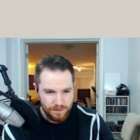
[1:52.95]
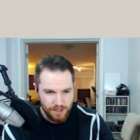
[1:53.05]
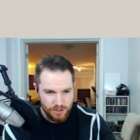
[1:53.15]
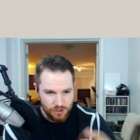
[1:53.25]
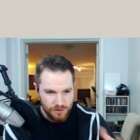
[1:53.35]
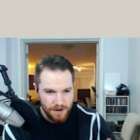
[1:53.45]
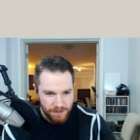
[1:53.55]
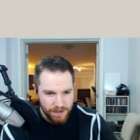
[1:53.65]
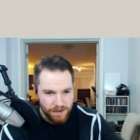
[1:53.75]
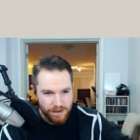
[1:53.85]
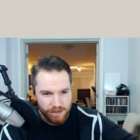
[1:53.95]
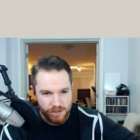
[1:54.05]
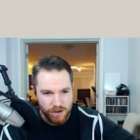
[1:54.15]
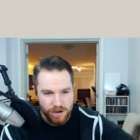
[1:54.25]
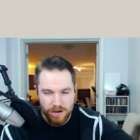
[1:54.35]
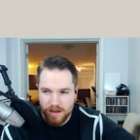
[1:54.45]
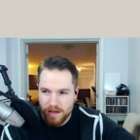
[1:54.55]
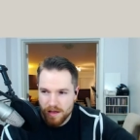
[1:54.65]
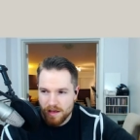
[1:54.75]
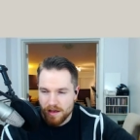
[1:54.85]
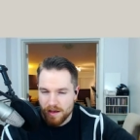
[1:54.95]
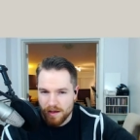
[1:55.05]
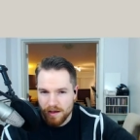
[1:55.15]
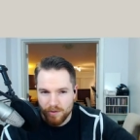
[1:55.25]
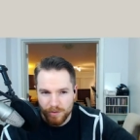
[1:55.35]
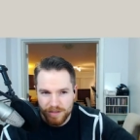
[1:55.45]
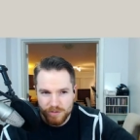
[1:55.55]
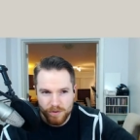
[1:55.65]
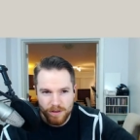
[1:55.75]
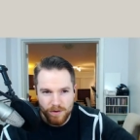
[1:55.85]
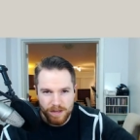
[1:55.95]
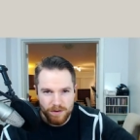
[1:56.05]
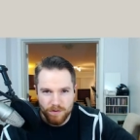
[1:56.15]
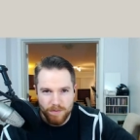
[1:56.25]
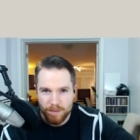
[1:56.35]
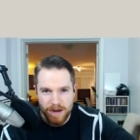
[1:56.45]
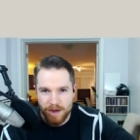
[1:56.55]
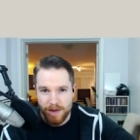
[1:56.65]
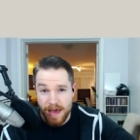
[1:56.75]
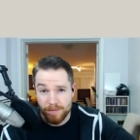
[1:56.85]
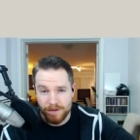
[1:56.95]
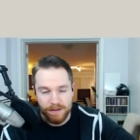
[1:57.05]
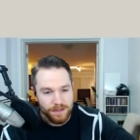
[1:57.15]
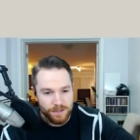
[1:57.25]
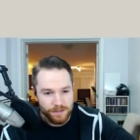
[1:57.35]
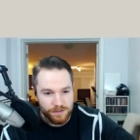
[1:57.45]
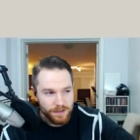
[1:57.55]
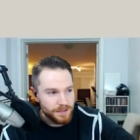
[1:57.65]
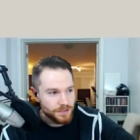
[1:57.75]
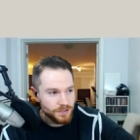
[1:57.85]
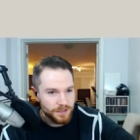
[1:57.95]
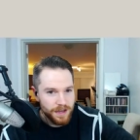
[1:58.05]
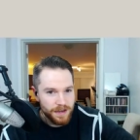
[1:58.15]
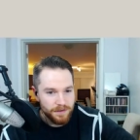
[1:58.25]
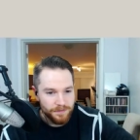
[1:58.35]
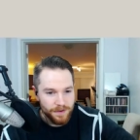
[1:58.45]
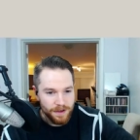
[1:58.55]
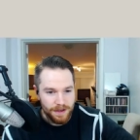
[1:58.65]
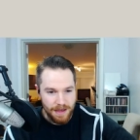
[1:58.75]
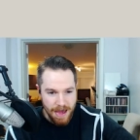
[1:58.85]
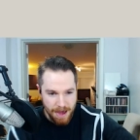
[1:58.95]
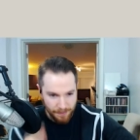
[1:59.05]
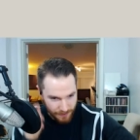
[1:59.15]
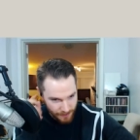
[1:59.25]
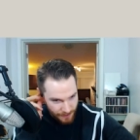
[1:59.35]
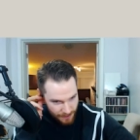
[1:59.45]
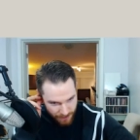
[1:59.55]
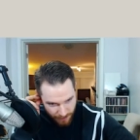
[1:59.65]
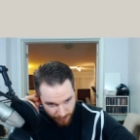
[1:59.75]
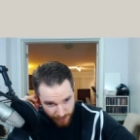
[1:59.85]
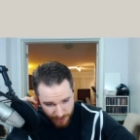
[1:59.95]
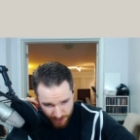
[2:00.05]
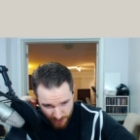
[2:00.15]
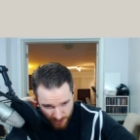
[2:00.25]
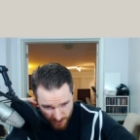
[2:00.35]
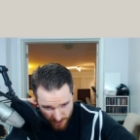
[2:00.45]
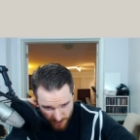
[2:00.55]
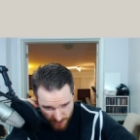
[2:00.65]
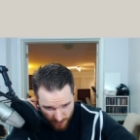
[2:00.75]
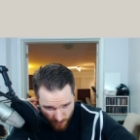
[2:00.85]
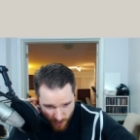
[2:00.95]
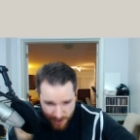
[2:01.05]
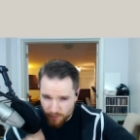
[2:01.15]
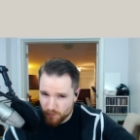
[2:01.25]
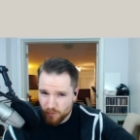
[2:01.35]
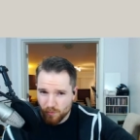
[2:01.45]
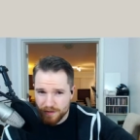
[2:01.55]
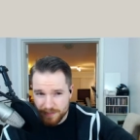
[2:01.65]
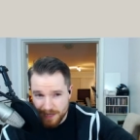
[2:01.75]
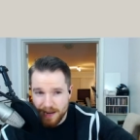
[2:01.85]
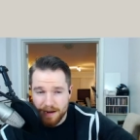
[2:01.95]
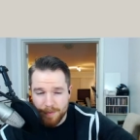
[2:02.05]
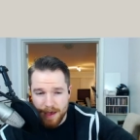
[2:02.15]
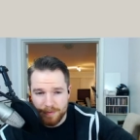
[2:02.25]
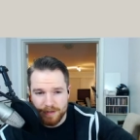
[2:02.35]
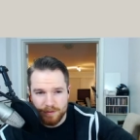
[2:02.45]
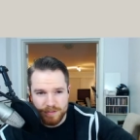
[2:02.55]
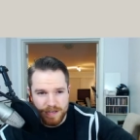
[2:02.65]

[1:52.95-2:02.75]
constructing a song. Uh, with this one though, I don't remember how it happened. It just it just kind of uh, happened. I'm pretty sure uh, what what did end up happening was